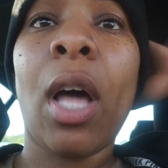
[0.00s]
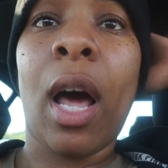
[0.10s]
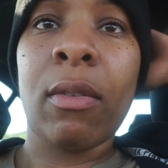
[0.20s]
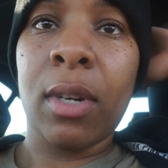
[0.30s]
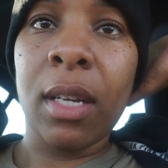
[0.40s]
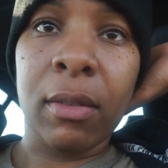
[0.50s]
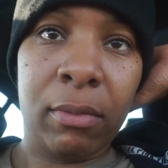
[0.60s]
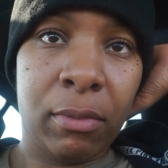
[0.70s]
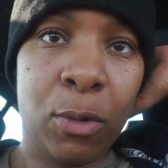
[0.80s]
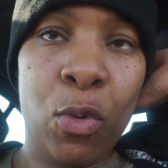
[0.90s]
I don't
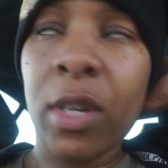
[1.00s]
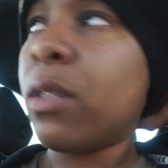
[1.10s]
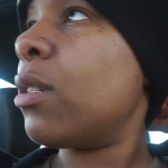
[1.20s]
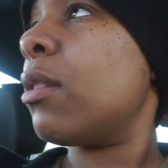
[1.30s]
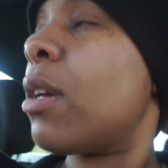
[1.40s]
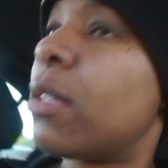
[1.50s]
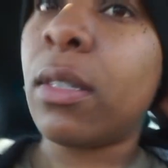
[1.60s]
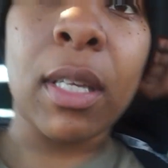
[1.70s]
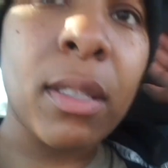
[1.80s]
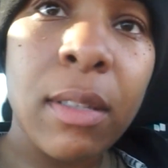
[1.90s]
know. Quarantine day
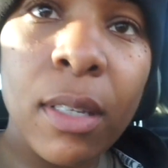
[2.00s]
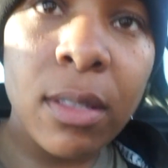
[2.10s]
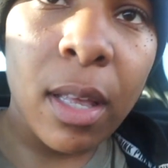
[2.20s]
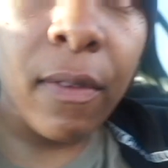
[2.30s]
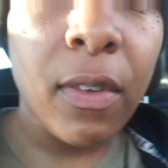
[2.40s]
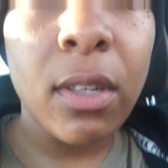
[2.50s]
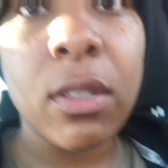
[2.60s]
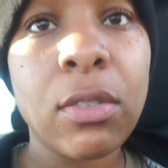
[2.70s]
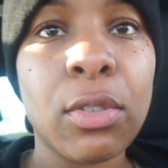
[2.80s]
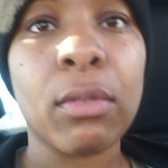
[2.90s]
60,
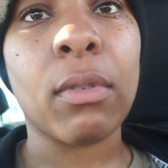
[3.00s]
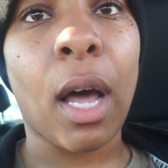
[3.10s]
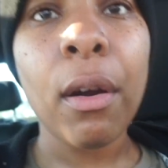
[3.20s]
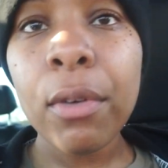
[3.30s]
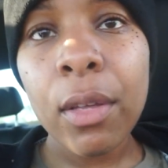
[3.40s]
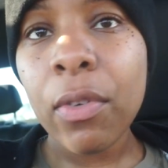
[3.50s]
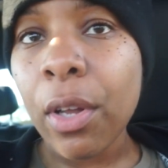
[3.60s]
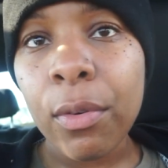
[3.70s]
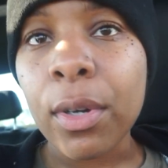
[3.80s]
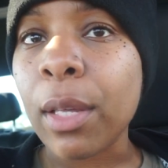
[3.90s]
70? Shoot, I don't even
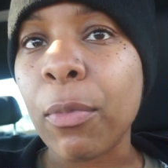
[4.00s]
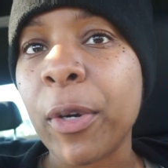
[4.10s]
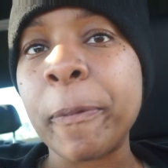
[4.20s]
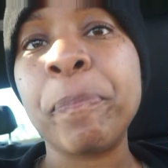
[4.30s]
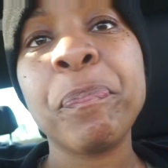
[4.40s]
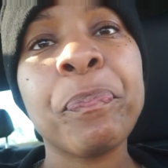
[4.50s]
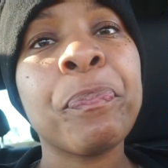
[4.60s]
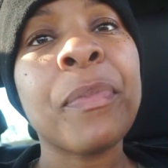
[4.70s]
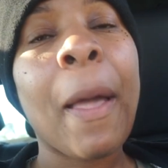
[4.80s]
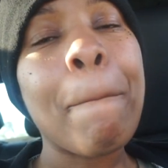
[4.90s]
know anymore.
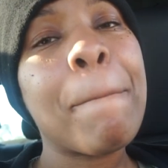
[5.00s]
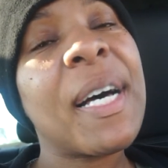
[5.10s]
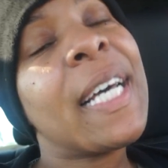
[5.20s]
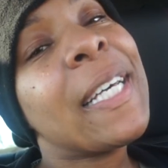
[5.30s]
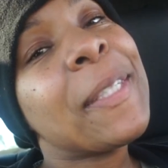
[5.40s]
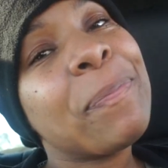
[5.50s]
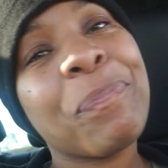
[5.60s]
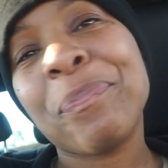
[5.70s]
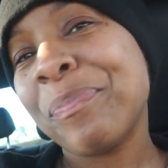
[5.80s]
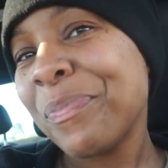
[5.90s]
But
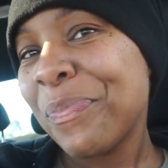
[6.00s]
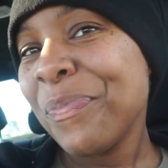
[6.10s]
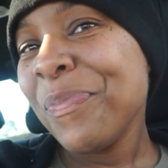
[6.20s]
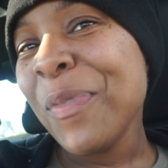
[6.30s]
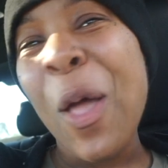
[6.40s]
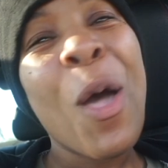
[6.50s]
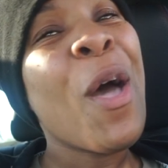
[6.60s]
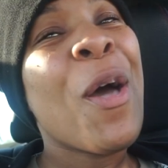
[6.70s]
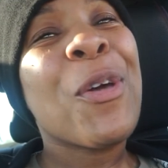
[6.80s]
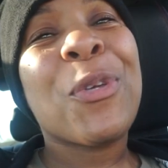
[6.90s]

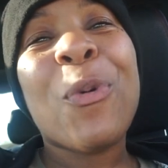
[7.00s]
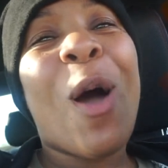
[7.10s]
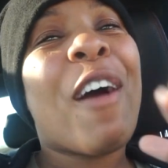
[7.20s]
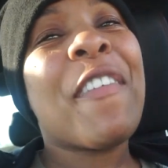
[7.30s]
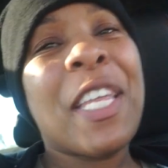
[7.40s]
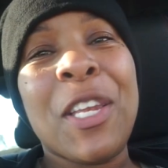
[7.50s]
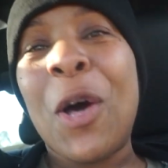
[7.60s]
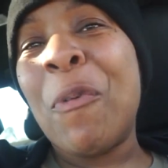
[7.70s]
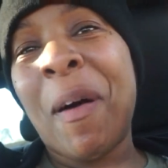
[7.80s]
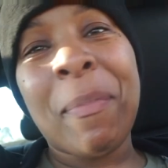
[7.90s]
you already
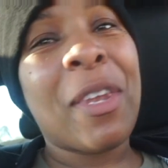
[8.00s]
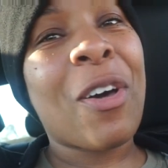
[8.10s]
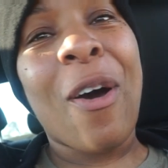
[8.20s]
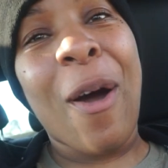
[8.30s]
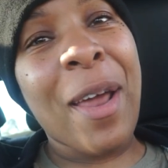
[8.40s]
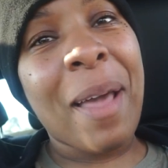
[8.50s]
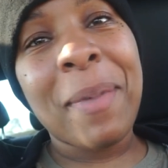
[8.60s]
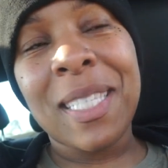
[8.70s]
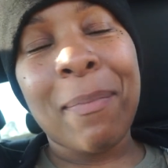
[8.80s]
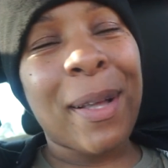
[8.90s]
know if I'm in the car, that
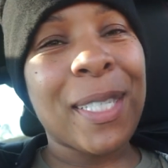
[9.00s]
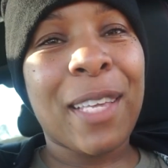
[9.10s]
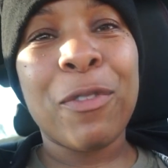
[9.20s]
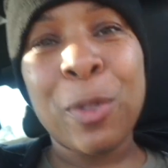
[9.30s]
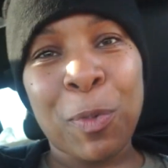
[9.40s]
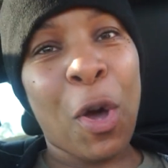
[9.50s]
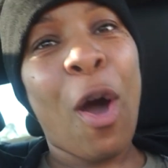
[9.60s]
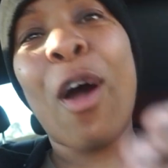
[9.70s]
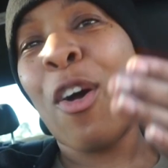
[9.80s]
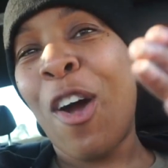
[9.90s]
means I'm about to give you some
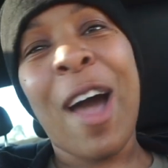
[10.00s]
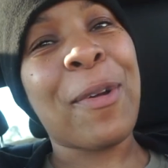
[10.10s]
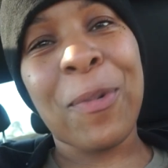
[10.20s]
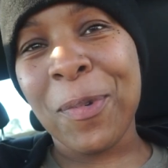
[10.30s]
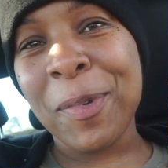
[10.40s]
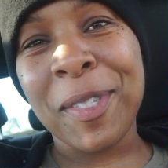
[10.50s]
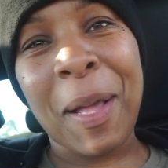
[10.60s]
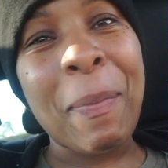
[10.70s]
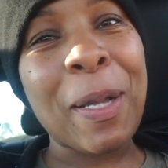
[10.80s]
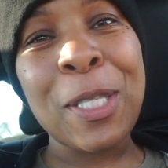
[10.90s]
car chronicles.
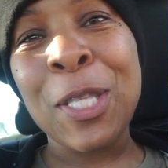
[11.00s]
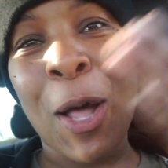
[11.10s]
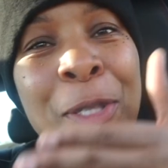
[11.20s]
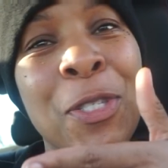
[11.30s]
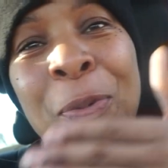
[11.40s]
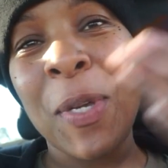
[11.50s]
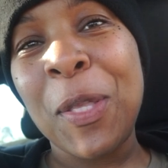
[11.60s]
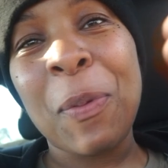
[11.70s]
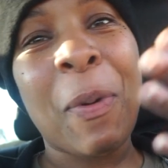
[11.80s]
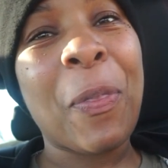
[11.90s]
I'm about to talk to you
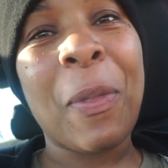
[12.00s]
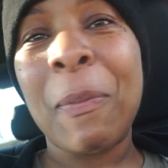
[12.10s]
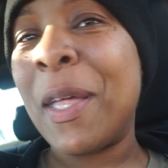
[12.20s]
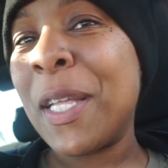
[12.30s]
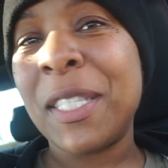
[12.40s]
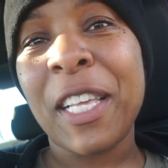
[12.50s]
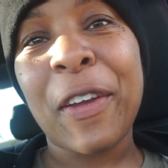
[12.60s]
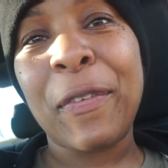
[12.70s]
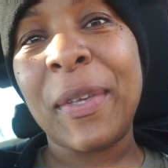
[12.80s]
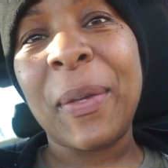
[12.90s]
either about the
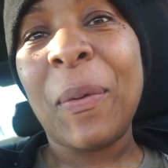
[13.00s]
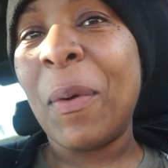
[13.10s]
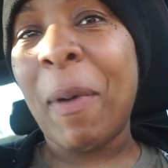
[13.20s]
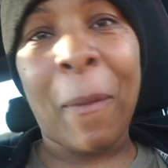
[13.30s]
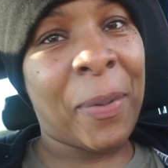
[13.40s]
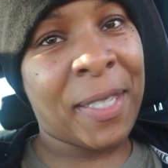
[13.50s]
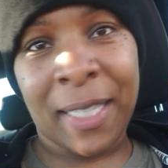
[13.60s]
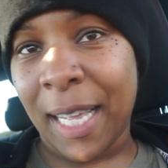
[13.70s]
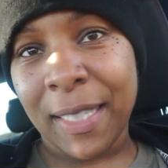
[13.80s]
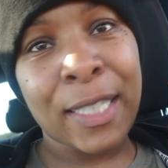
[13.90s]
military or about
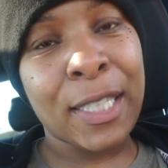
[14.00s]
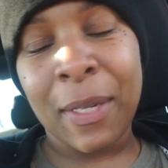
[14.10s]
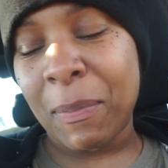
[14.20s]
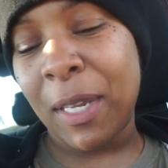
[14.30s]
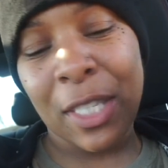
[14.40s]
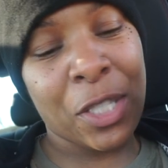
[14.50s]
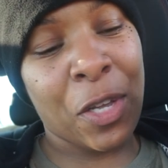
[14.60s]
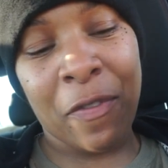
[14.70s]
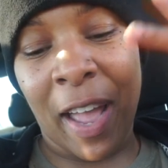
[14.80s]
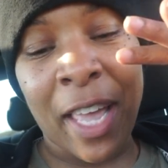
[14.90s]
PCS into the
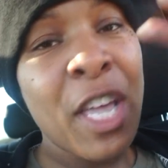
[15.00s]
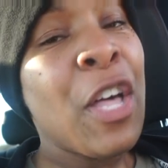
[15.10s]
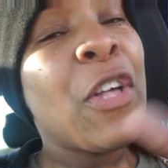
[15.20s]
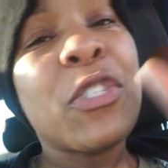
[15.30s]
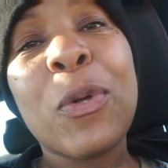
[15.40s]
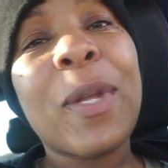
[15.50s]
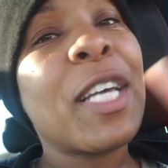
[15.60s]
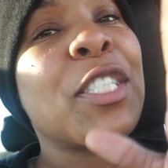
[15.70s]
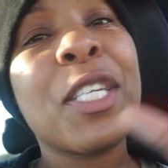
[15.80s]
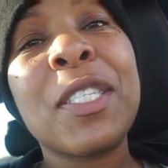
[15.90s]
military, right? So
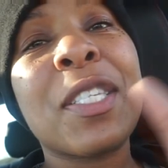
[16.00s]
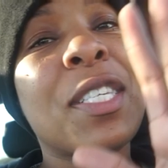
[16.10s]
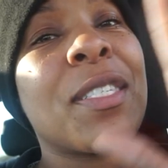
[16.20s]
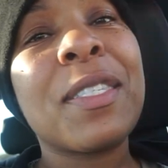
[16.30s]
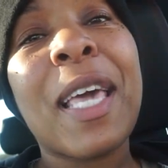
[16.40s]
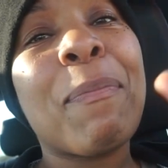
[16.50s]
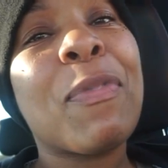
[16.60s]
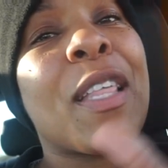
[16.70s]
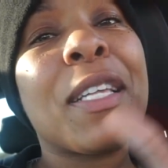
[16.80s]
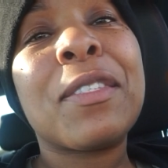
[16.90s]
let's just skip
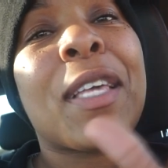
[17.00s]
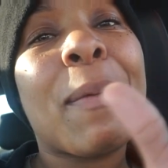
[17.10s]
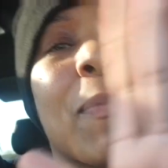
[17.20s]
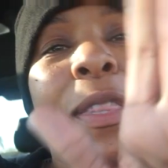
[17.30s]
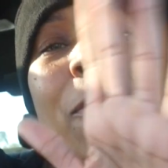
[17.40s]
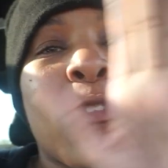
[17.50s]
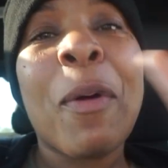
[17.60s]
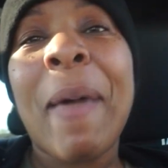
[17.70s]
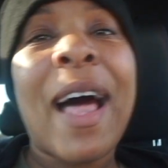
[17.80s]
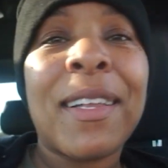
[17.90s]
the
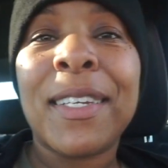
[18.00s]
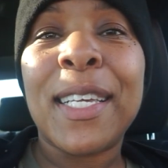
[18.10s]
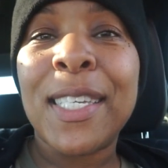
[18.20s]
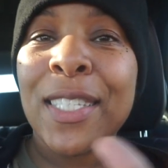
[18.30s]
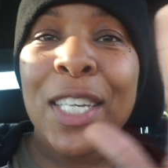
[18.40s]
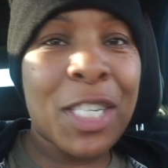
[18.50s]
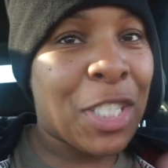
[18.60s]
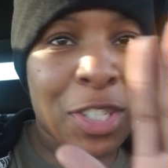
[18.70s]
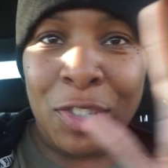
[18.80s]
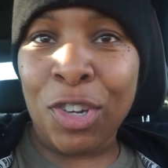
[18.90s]
formalities and
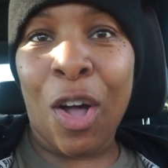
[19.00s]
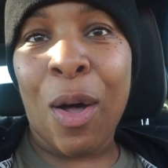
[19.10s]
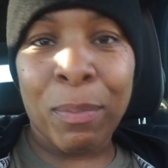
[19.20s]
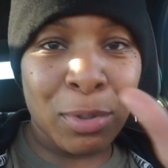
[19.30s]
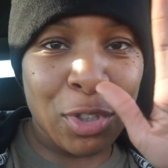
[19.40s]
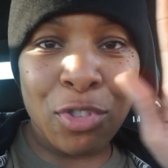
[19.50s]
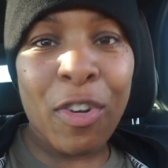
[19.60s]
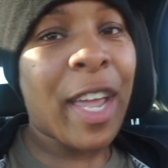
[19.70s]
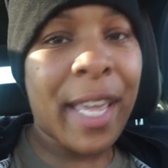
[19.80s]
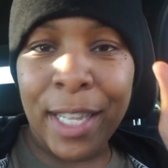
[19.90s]
just jump
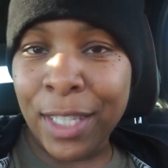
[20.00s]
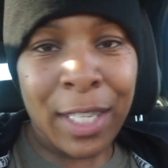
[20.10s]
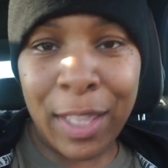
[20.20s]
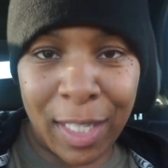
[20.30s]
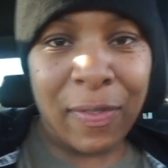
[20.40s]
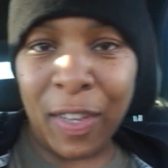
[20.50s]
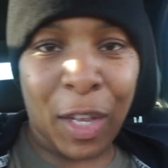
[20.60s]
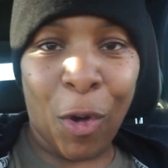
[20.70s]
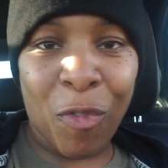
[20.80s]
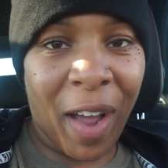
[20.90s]
straight into this
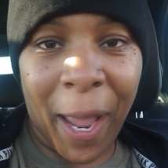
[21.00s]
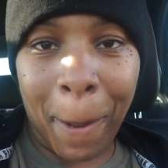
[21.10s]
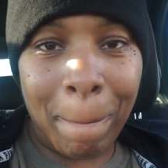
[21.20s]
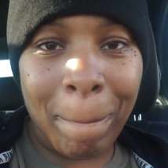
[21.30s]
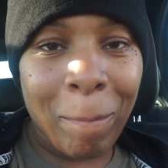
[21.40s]
video, right?